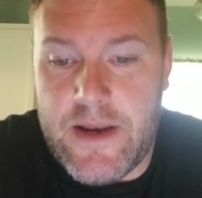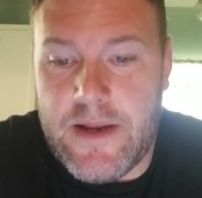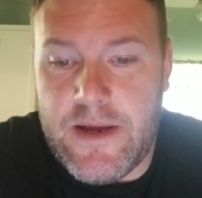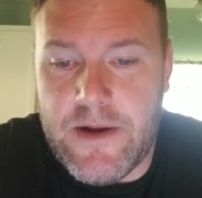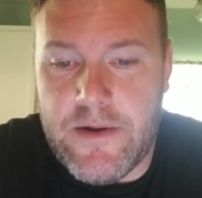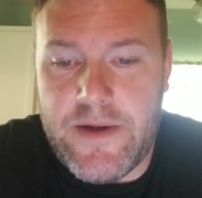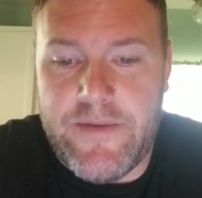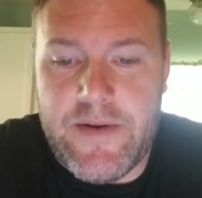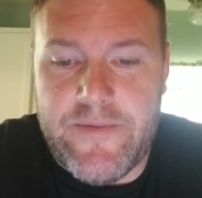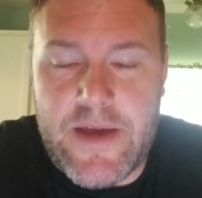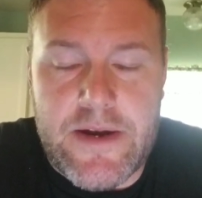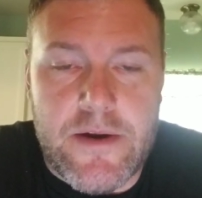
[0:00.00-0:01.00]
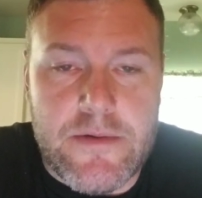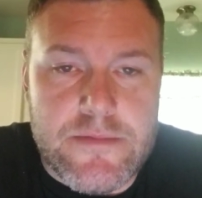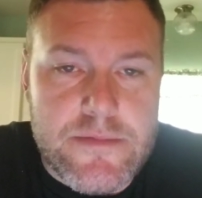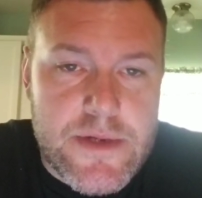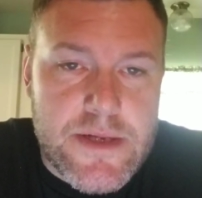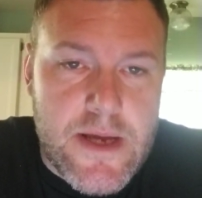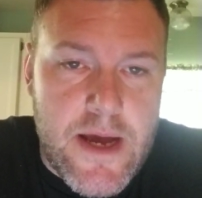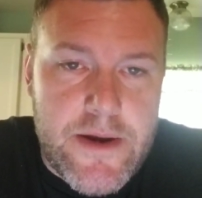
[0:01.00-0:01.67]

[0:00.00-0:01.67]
even if they don't decide to